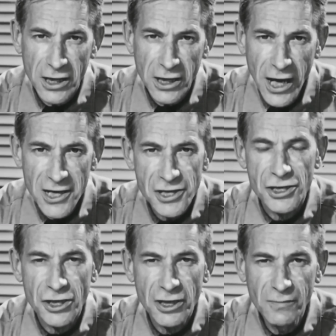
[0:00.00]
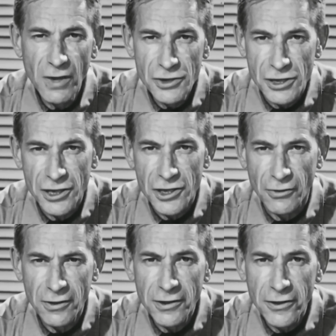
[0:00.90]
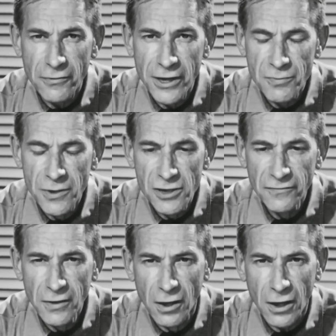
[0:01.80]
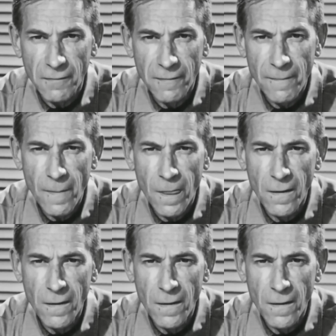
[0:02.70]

and gases are the most disorderly arrangements of all.